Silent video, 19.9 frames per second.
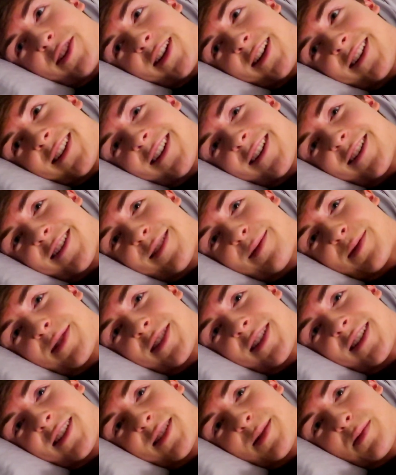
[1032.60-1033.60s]
laying down and I'm
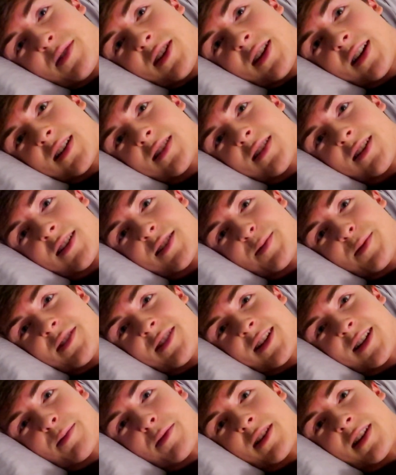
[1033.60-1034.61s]
sick doesn't mean you gotta talk to me
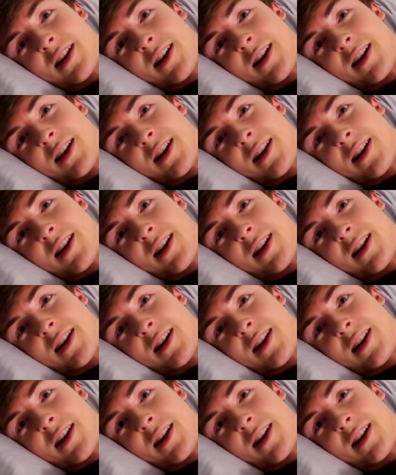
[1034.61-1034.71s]
like I'm a